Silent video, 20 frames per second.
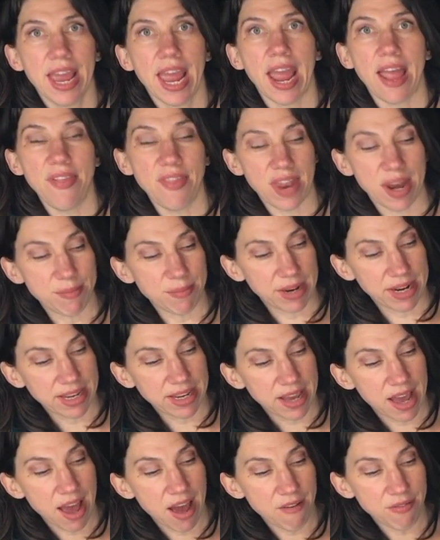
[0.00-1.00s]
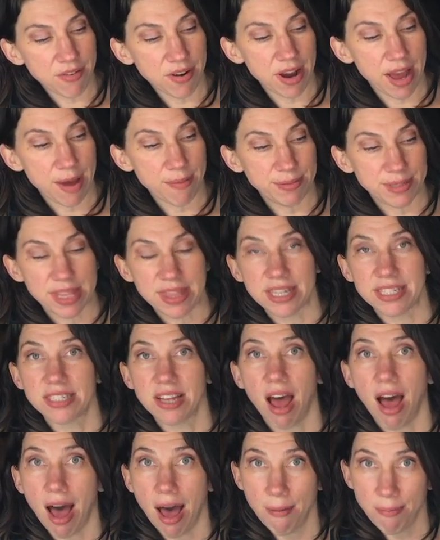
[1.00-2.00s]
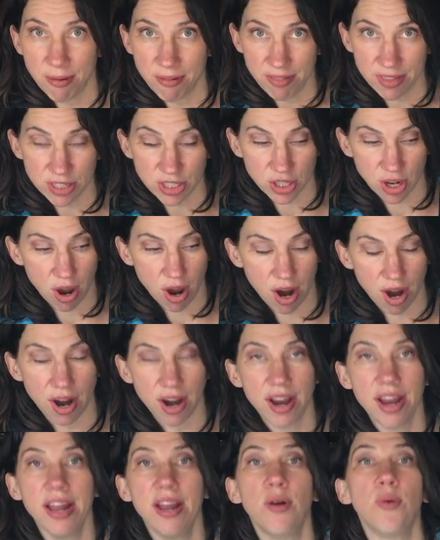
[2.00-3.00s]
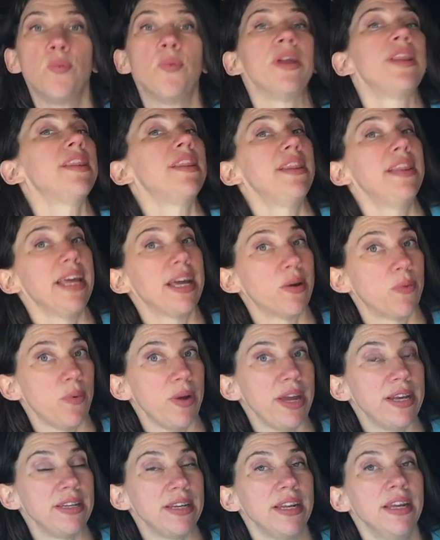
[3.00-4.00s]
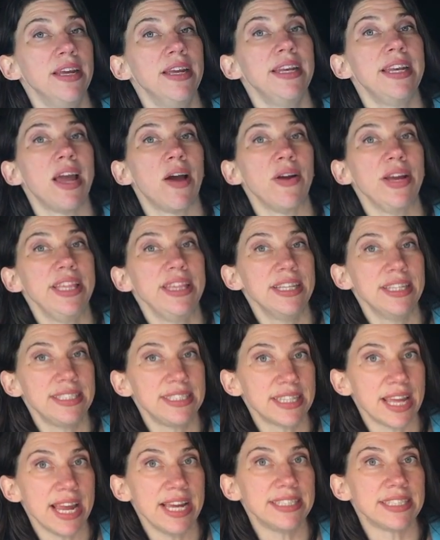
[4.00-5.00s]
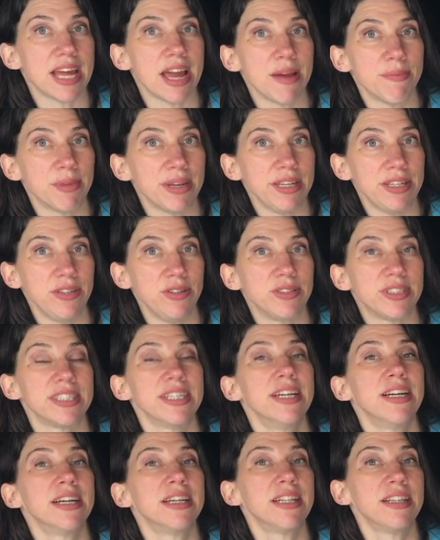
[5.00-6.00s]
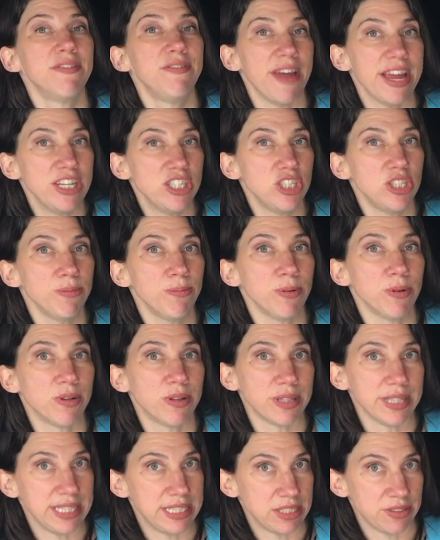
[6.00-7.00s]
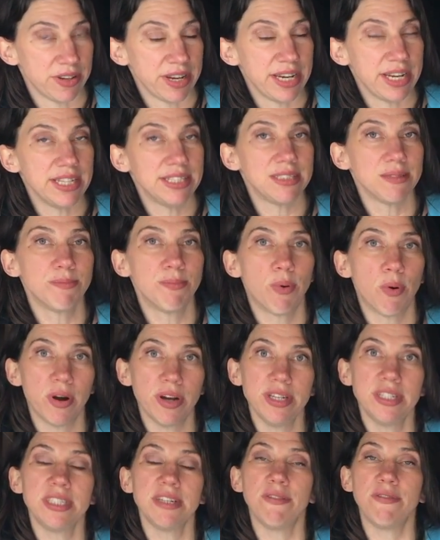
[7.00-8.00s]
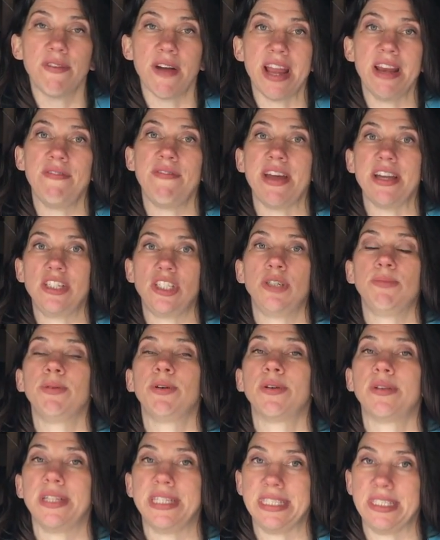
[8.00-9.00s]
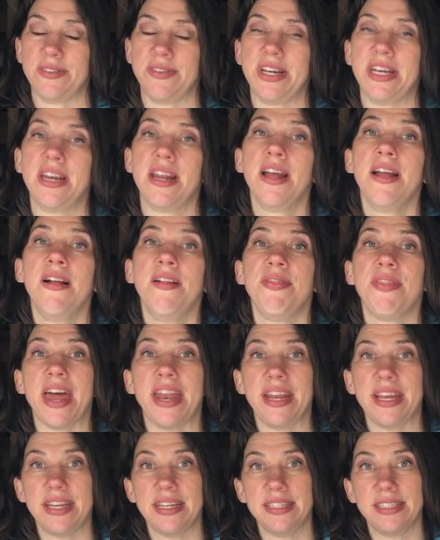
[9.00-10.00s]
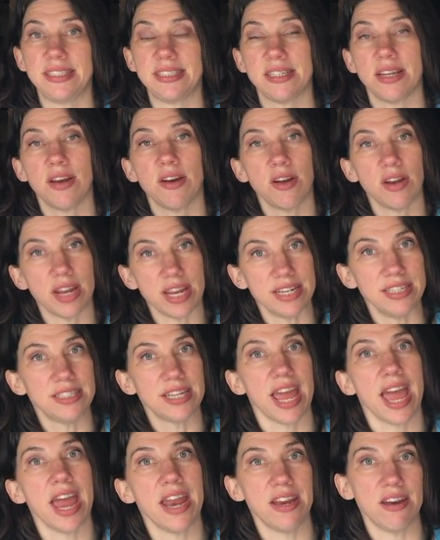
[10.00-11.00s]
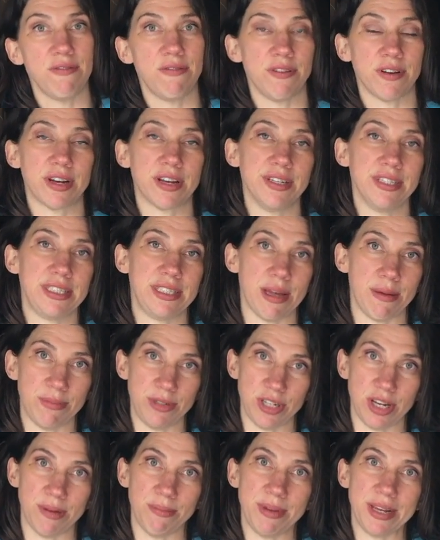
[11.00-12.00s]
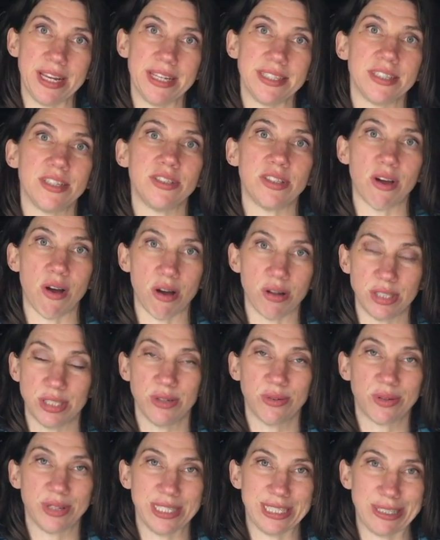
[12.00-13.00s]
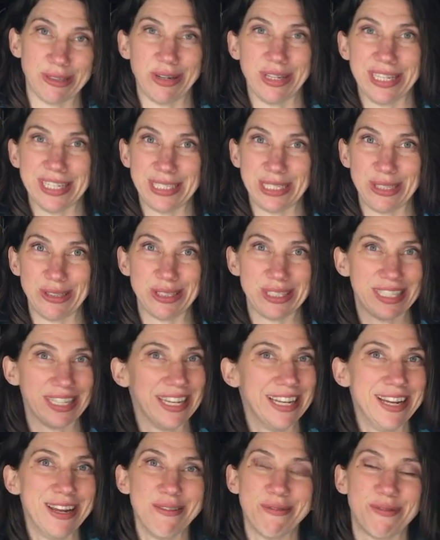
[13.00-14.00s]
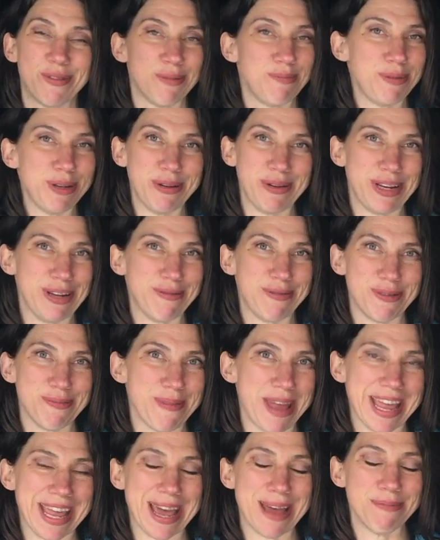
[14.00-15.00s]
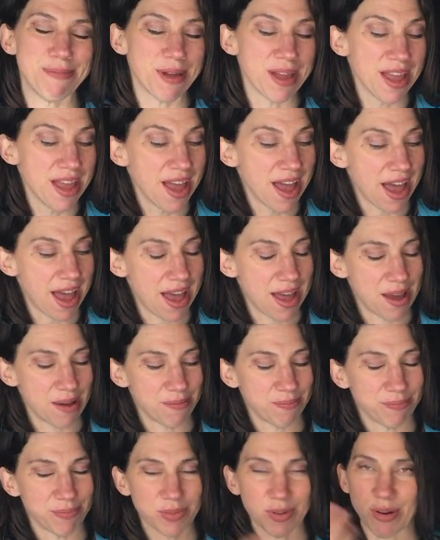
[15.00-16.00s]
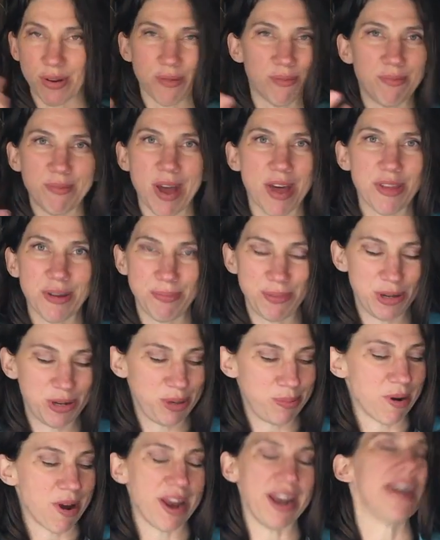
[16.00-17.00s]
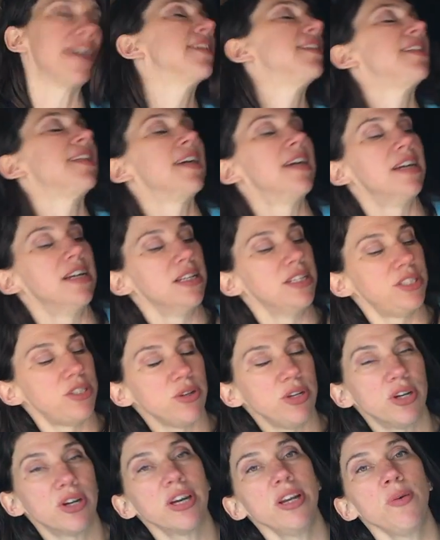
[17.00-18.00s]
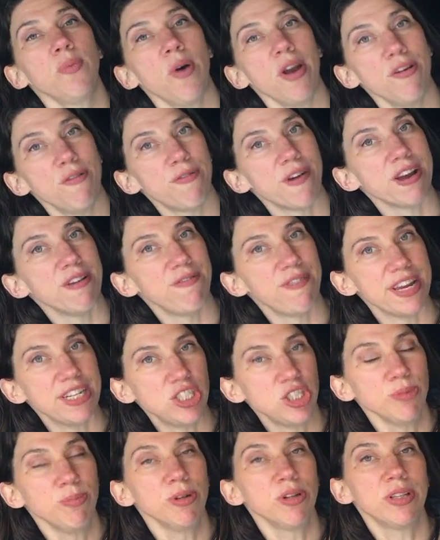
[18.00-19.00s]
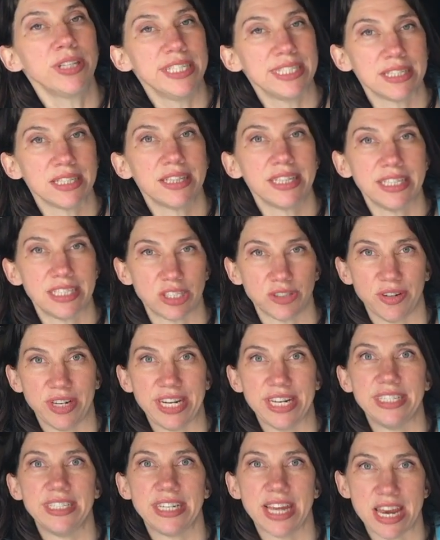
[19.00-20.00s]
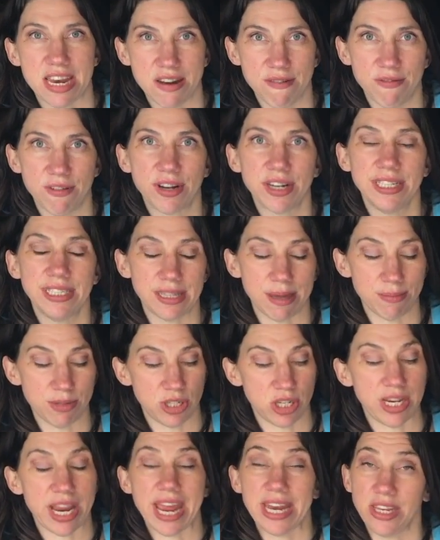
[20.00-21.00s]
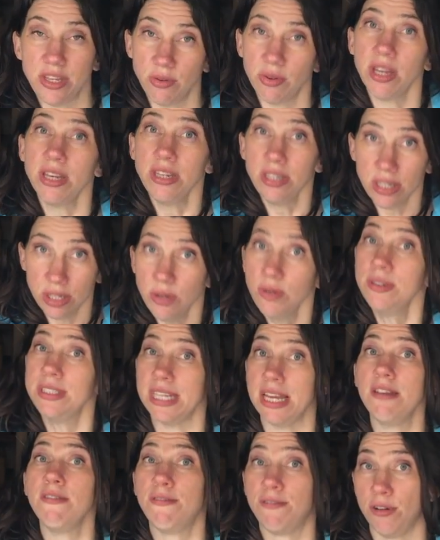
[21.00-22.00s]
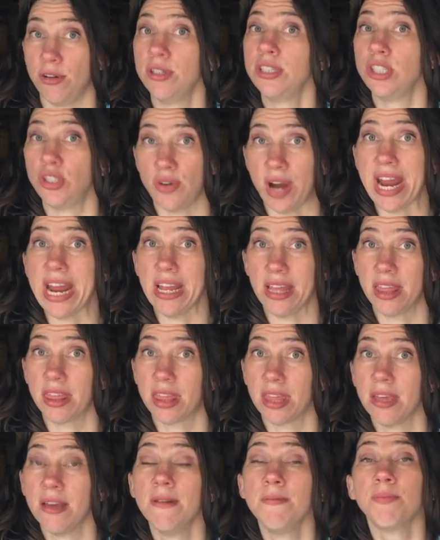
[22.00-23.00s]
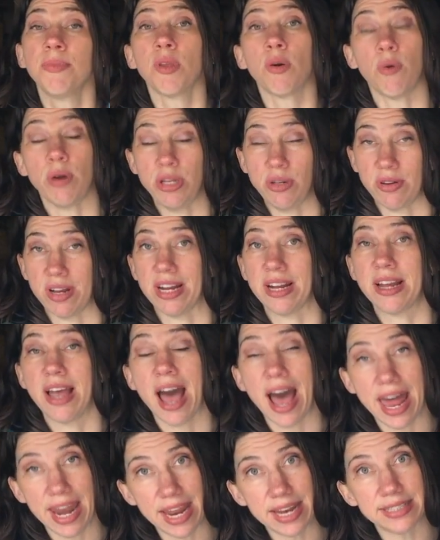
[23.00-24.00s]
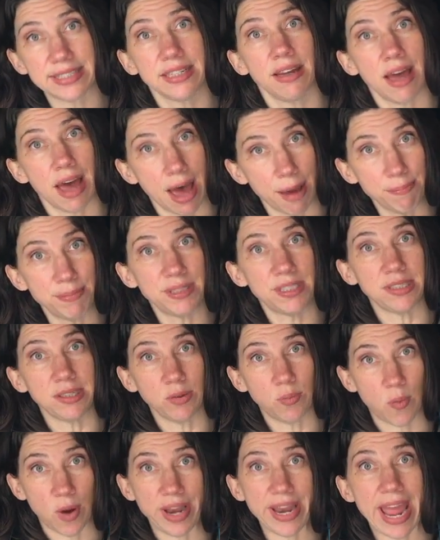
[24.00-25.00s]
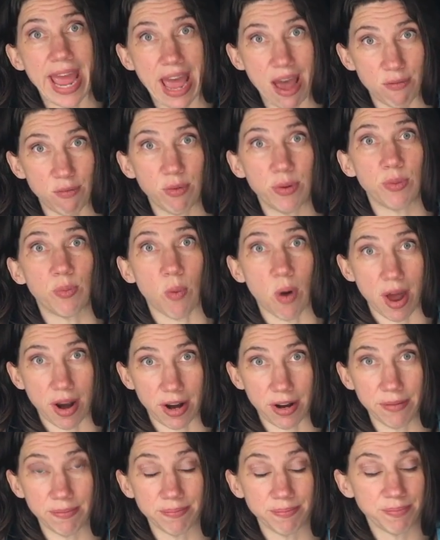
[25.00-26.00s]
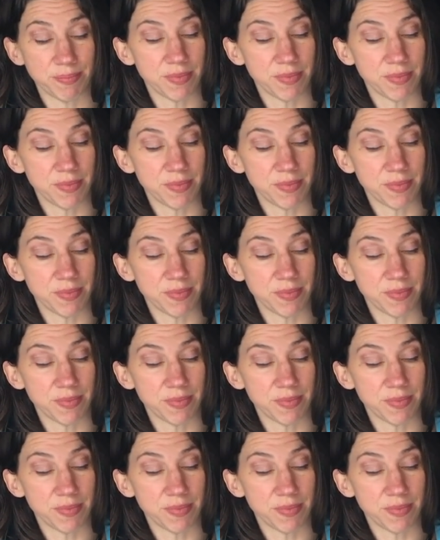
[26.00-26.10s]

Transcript: And then I'm going to cover up to the top of the jar with liquid. Now in this case, I'm going to use vegetable glycerin. It's important to find vegetable glycerin that is intended for consumption, because there's also glycerin that's used for beauty, for makeup, or other beauty products. So you're going to want to find vegetable glycerin intended for consumption, and you can use it full strength, or you can cut it up to 1/2 with water.